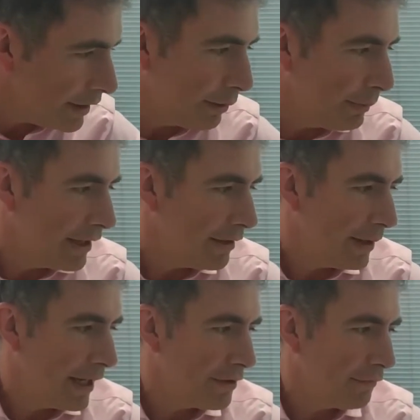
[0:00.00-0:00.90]
we
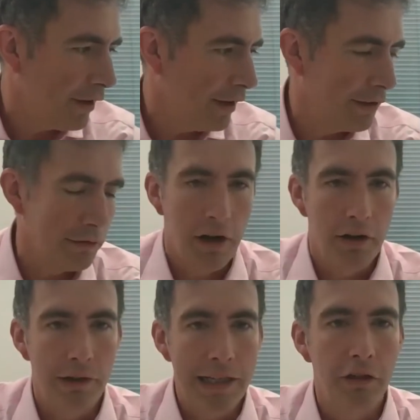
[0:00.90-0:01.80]
need to find the
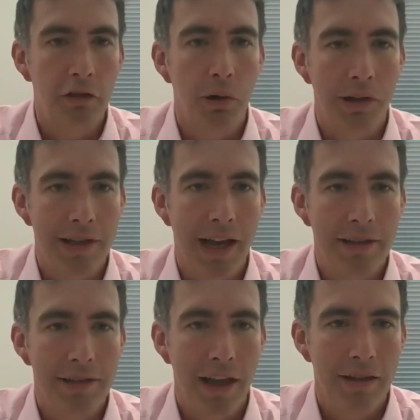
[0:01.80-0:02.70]
kind of really good quality
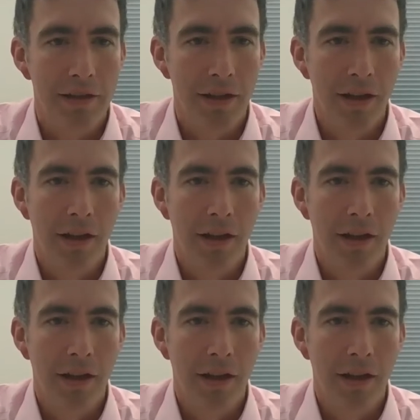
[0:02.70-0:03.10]
assets